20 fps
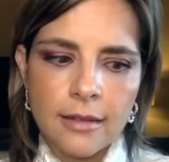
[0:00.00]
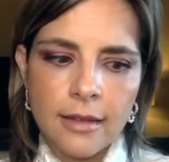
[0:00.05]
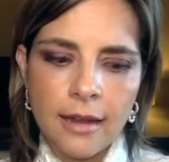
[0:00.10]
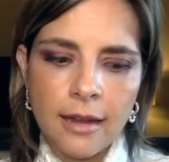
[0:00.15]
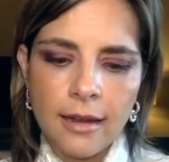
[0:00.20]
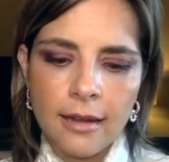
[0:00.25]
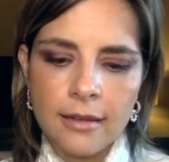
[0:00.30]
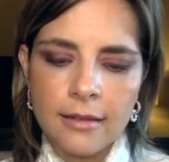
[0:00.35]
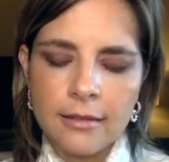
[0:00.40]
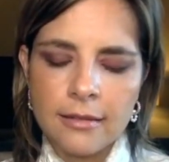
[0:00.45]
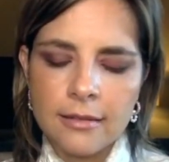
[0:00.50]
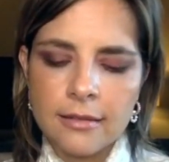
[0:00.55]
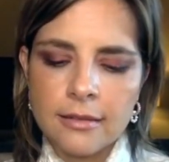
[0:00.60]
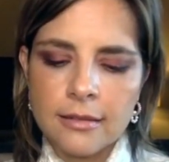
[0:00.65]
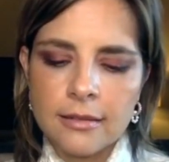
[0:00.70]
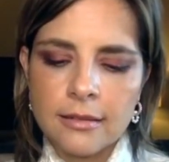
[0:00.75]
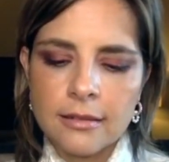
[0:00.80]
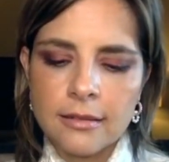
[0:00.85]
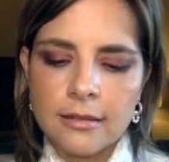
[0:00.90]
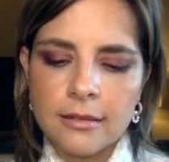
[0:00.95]
And
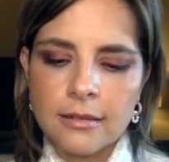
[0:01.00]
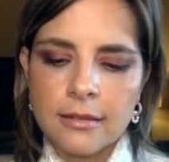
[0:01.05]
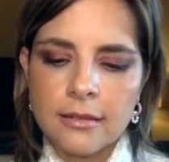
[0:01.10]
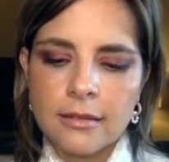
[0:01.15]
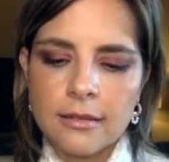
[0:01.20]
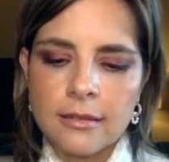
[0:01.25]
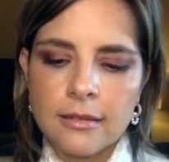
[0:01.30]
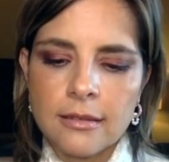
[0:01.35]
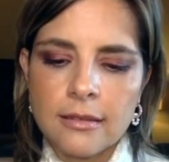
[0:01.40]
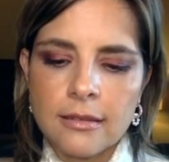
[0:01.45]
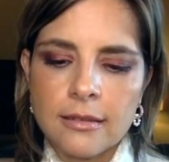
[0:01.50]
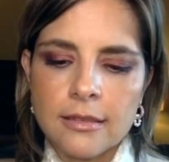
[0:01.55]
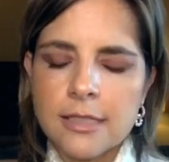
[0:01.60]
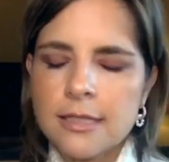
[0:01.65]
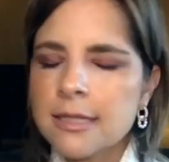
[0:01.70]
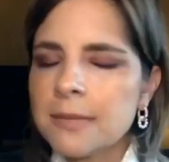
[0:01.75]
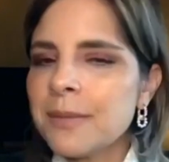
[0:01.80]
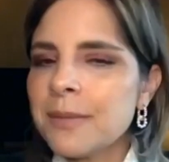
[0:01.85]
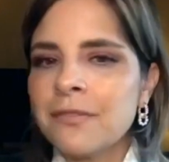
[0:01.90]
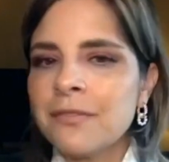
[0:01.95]

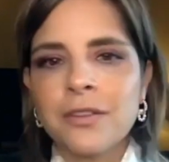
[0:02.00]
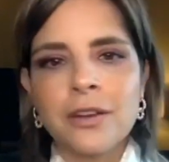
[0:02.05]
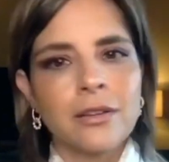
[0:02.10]
something